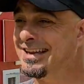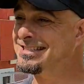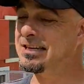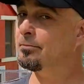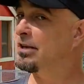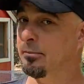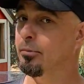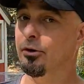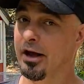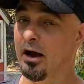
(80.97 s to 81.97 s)
It's
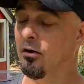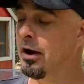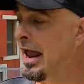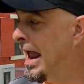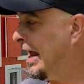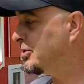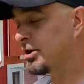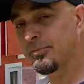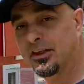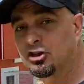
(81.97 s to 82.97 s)
September now, and
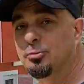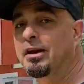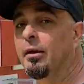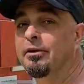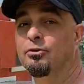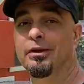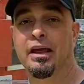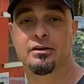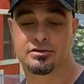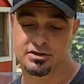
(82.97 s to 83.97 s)
some things should be coming to an
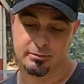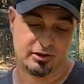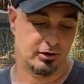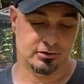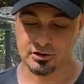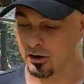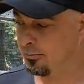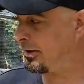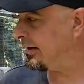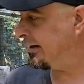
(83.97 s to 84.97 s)
end. Some of those are
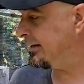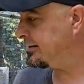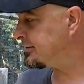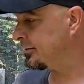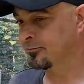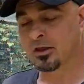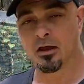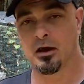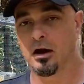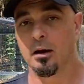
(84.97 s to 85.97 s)
peas,
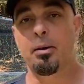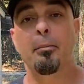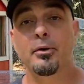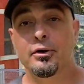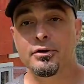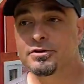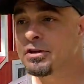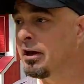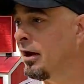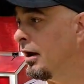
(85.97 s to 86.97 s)

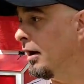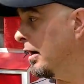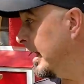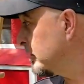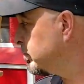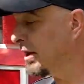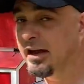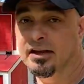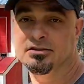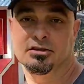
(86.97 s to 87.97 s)
peppers,
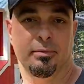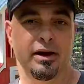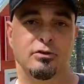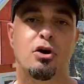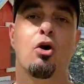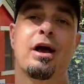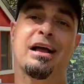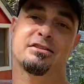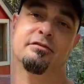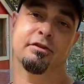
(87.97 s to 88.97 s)
eggplants, tomatoes, all
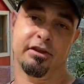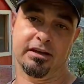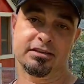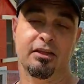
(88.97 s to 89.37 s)
kinds of different things.